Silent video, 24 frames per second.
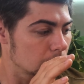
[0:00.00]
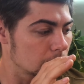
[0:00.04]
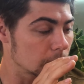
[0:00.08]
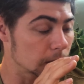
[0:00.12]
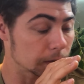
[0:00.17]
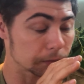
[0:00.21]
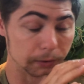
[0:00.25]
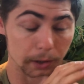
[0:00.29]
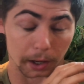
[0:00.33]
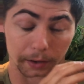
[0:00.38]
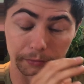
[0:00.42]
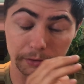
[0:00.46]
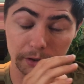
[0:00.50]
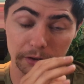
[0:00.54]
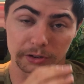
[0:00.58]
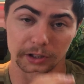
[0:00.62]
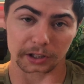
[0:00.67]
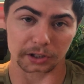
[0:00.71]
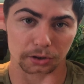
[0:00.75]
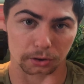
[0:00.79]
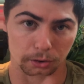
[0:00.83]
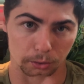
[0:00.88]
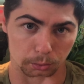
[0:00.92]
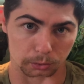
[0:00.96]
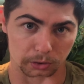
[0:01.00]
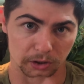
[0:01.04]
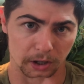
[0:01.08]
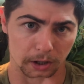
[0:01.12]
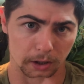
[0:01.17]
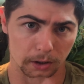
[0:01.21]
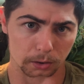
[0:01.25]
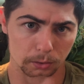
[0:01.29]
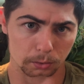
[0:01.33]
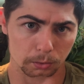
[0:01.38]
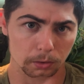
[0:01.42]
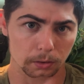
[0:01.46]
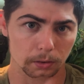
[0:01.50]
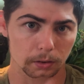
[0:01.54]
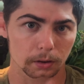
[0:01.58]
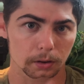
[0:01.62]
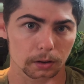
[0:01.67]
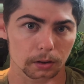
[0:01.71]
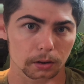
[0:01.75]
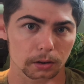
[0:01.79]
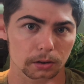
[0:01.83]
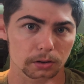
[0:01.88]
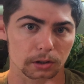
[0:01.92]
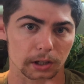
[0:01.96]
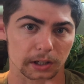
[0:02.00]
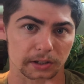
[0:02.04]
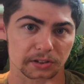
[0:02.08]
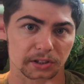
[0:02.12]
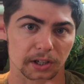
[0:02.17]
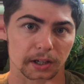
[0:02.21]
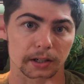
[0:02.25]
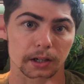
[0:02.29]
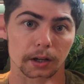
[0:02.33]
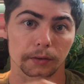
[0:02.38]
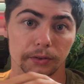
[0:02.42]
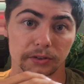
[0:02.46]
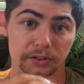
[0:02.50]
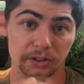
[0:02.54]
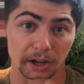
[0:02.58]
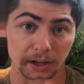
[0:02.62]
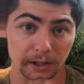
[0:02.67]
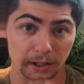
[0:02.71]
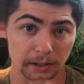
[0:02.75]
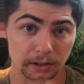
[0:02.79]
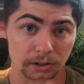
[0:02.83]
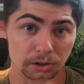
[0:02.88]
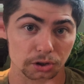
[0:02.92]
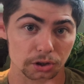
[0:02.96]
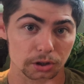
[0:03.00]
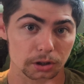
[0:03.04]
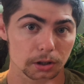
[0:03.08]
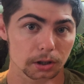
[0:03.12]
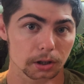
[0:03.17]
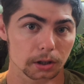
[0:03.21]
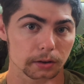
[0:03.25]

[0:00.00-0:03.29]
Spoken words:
If you have an additional turtle, let's say another 10 inch,